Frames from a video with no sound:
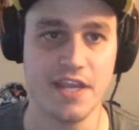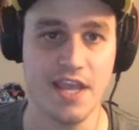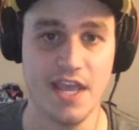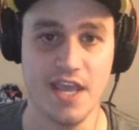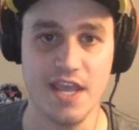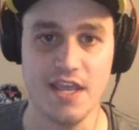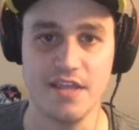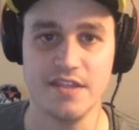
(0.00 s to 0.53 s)

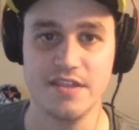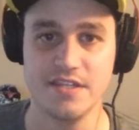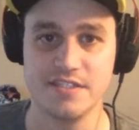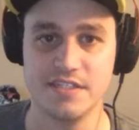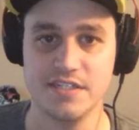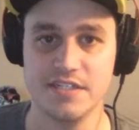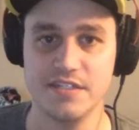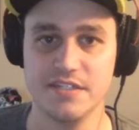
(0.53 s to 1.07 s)
hey, this
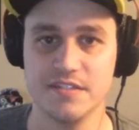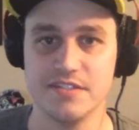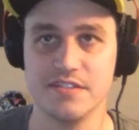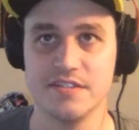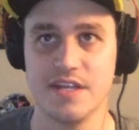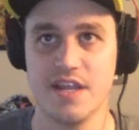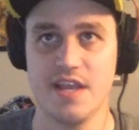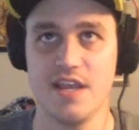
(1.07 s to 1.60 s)

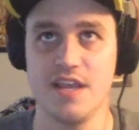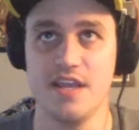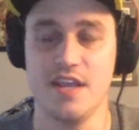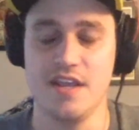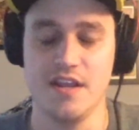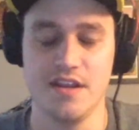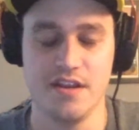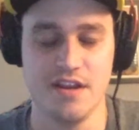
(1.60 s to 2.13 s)
is
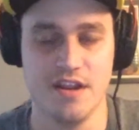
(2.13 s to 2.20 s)
an